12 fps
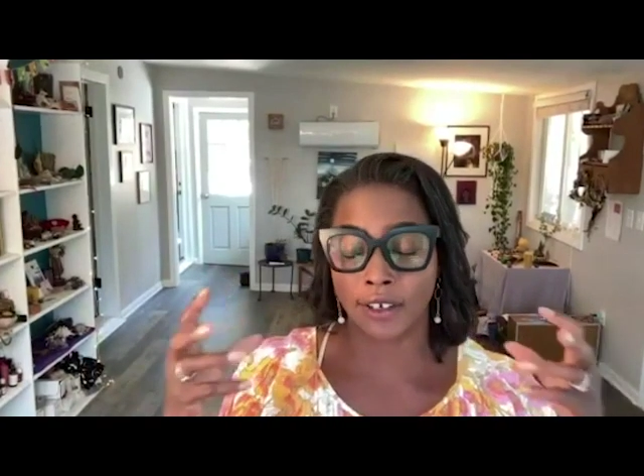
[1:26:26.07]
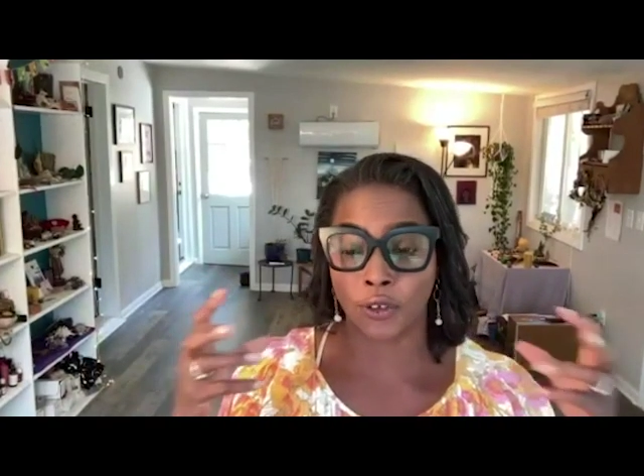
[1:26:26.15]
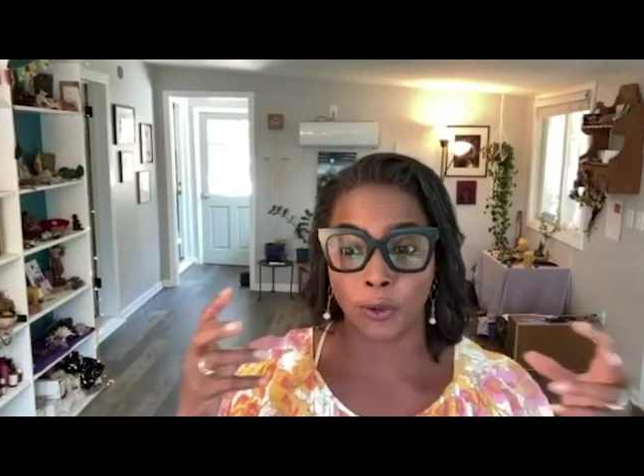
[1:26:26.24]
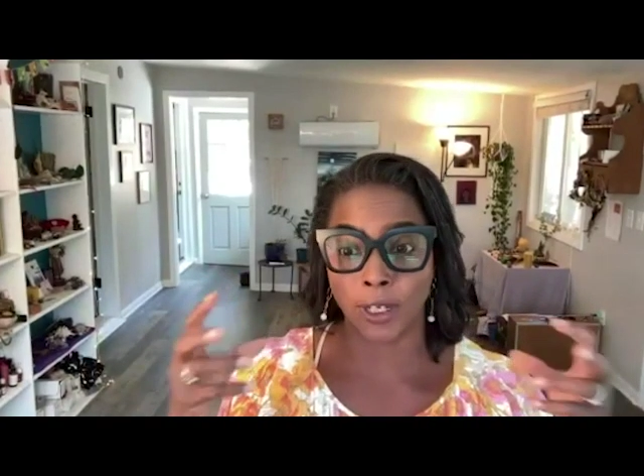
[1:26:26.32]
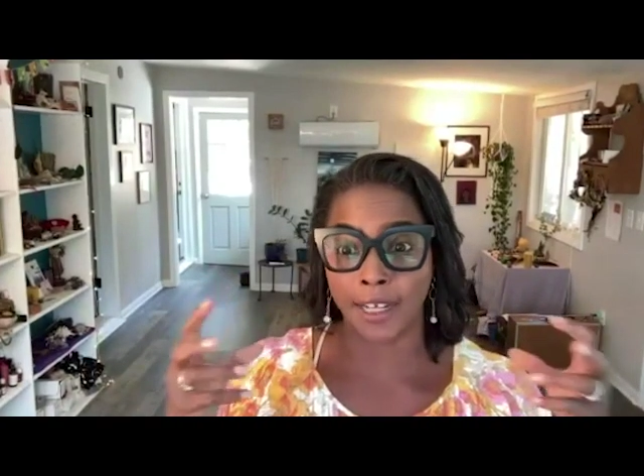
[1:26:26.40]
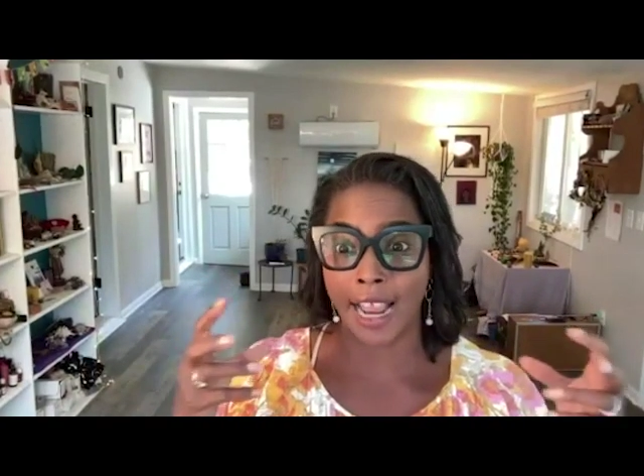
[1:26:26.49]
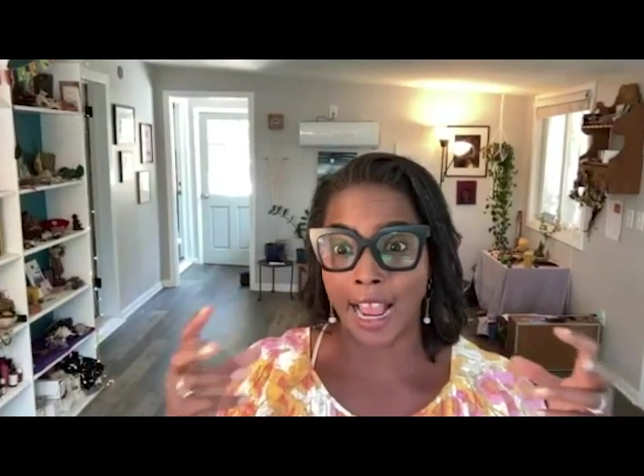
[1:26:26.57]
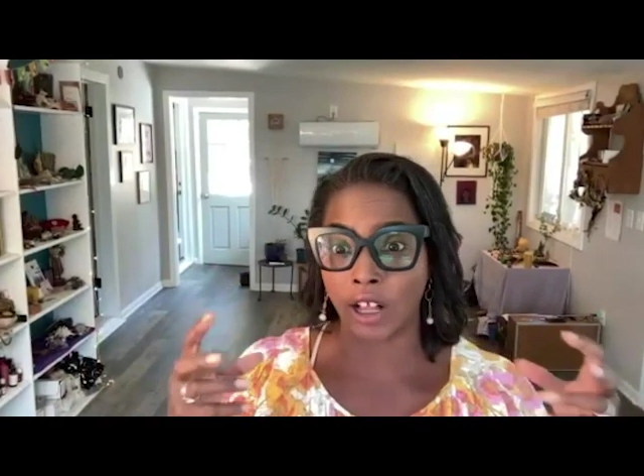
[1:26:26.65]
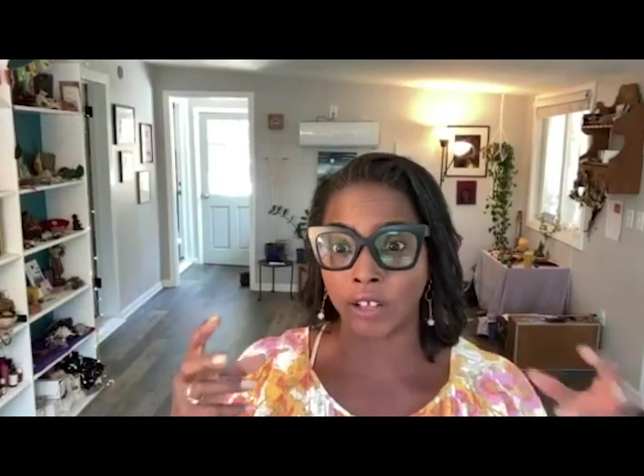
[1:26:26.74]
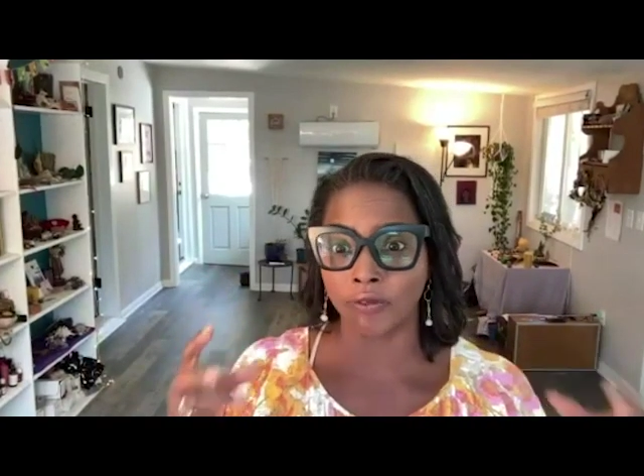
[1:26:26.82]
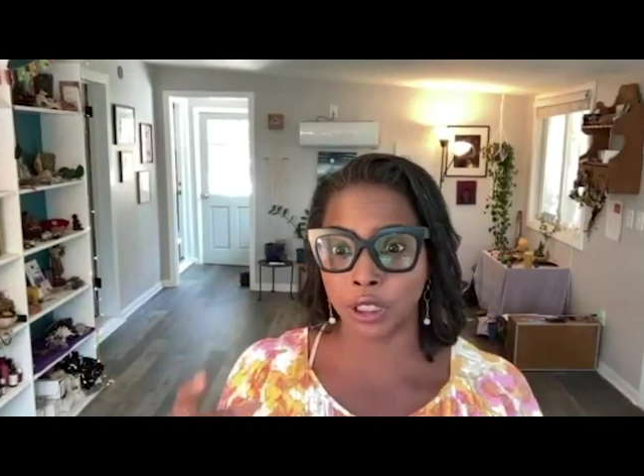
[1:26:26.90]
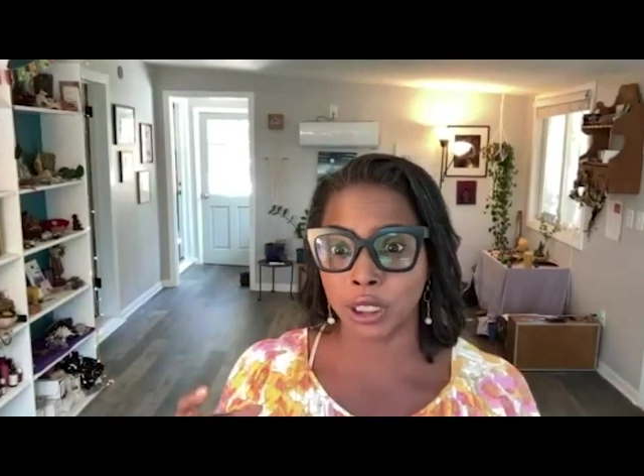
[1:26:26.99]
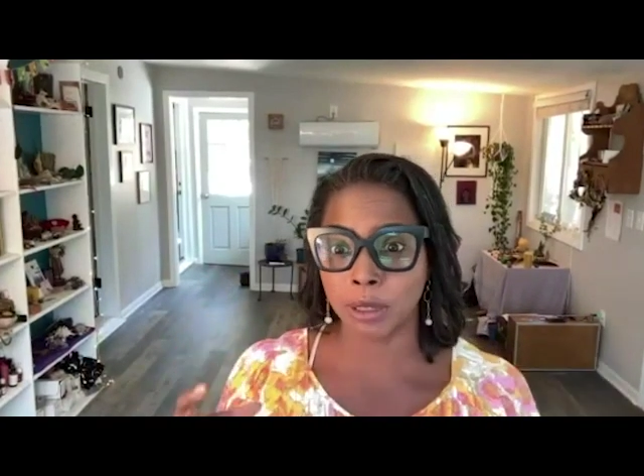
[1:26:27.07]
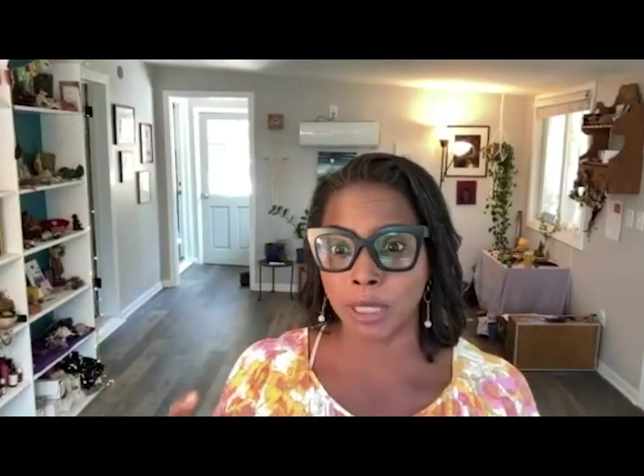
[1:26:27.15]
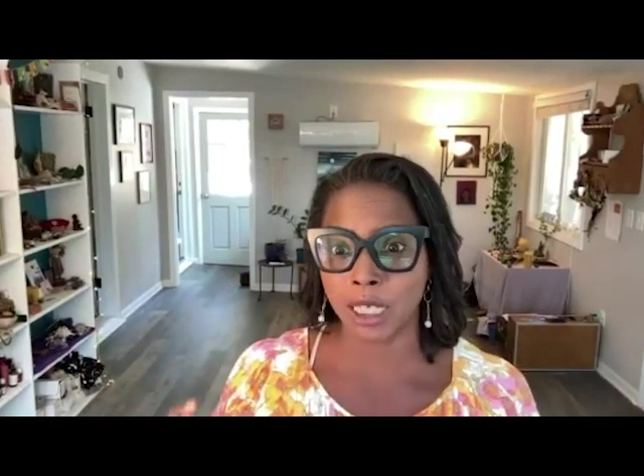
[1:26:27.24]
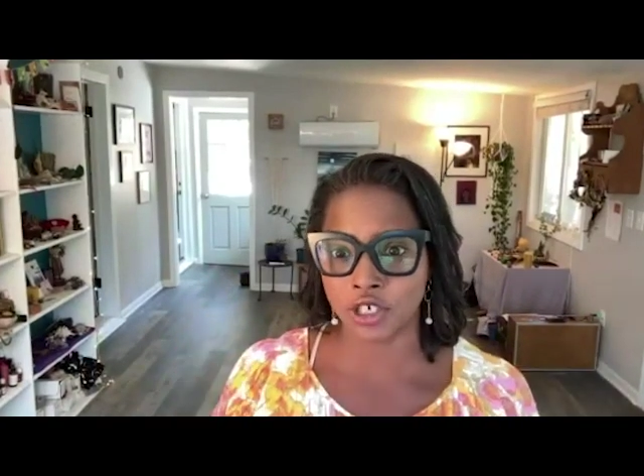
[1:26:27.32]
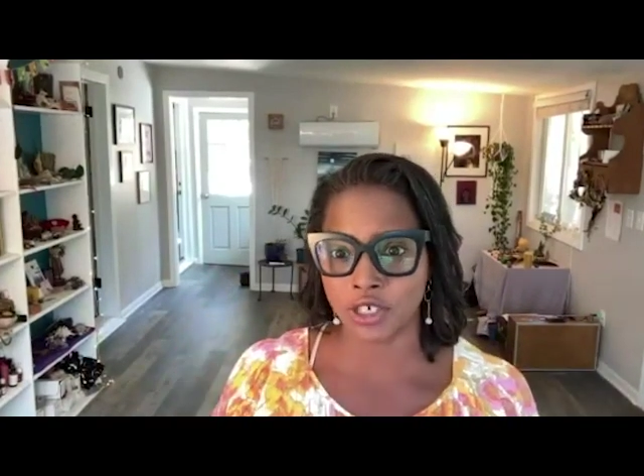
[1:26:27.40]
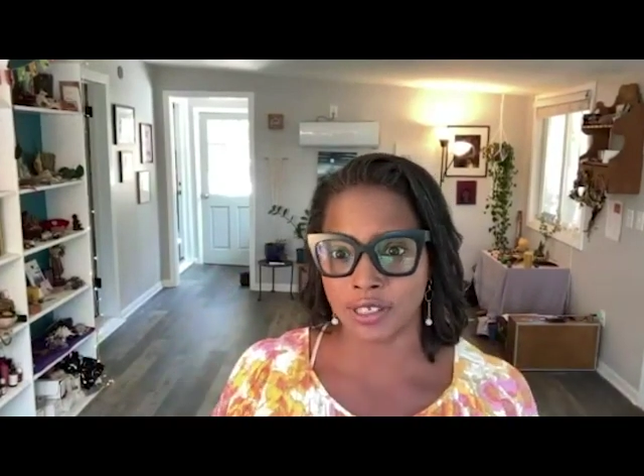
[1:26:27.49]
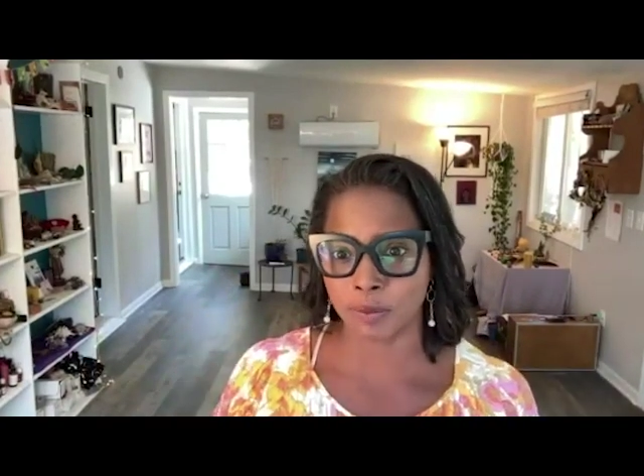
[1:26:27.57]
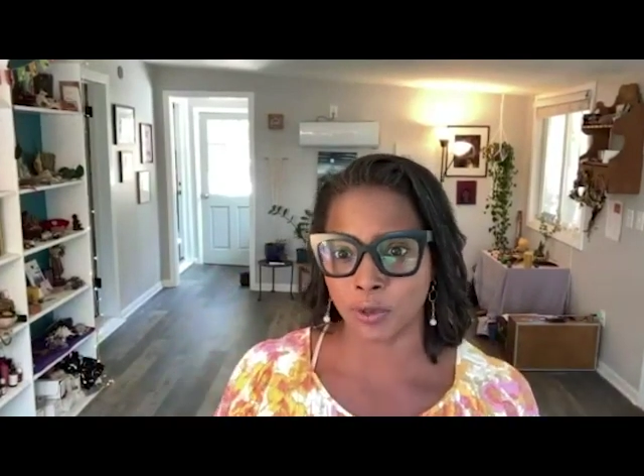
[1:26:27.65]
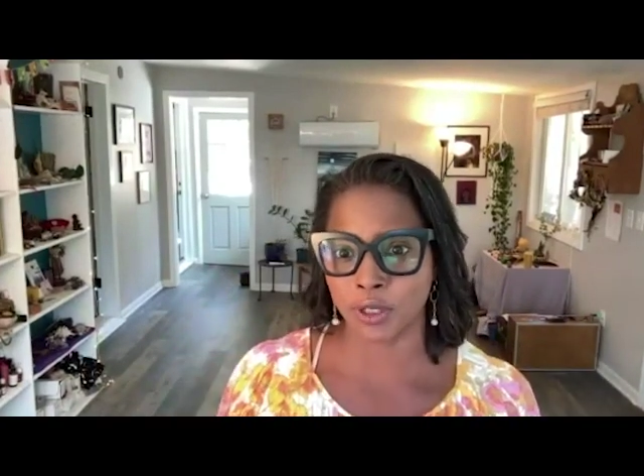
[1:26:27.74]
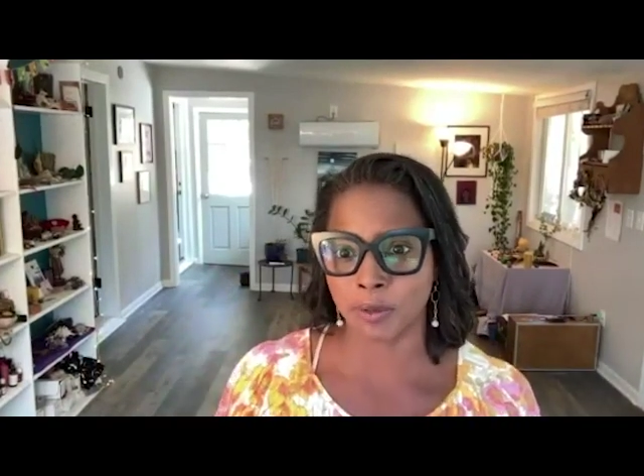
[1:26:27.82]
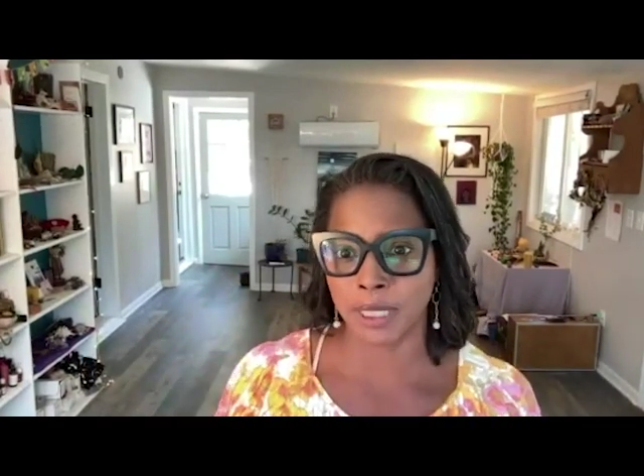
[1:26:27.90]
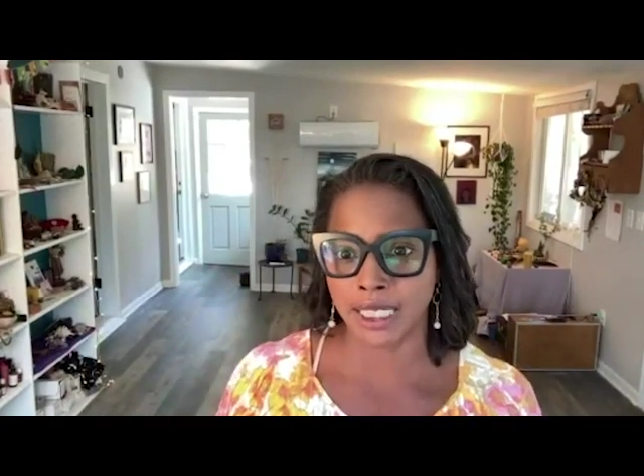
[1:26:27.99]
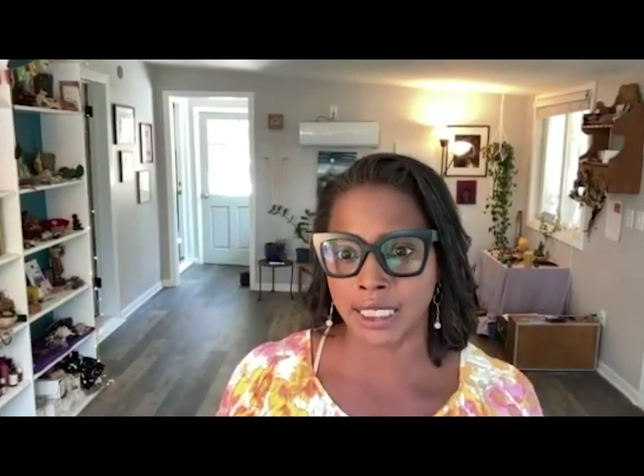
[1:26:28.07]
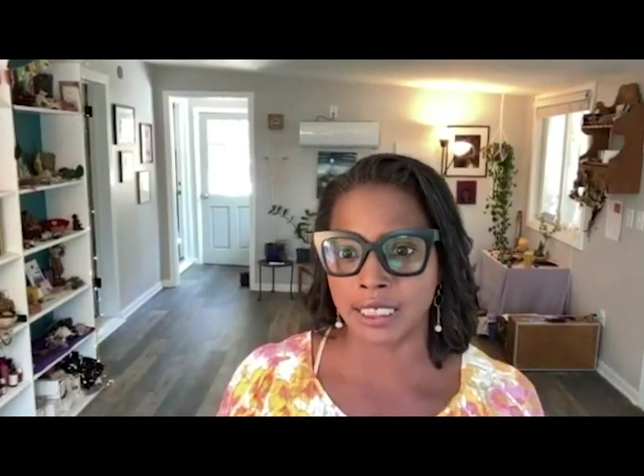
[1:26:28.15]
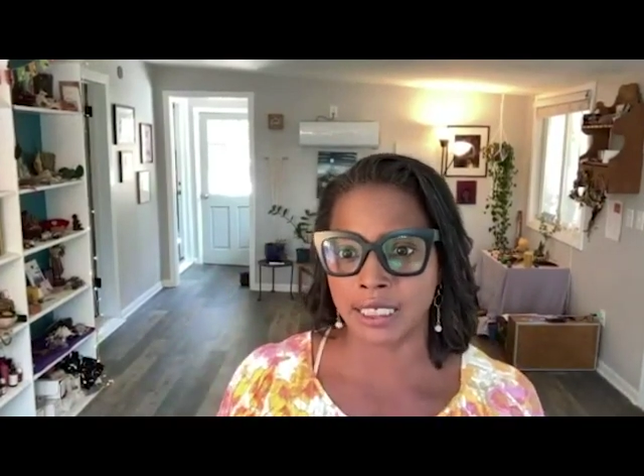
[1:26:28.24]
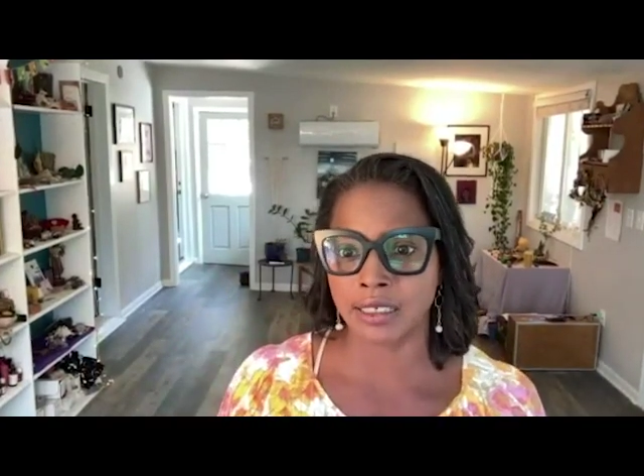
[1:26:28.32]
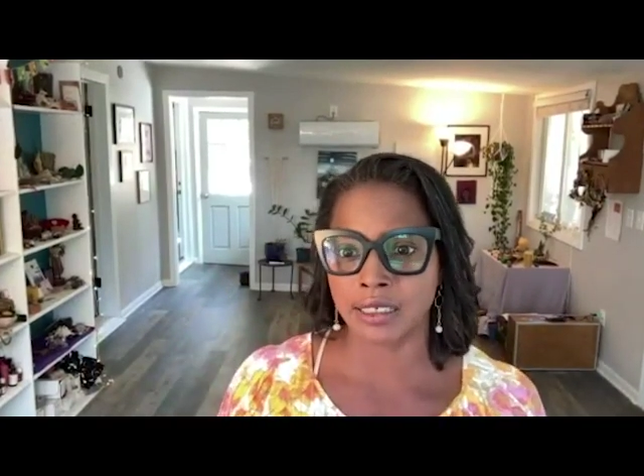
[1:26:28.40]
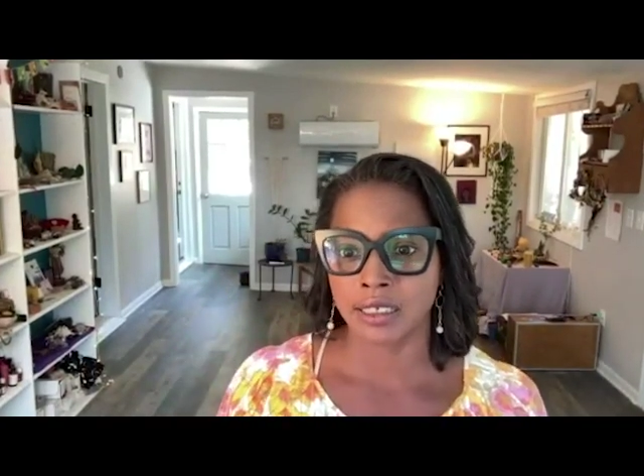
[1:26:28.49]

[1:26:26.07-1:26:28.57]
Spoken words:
sort it out very much. It's more been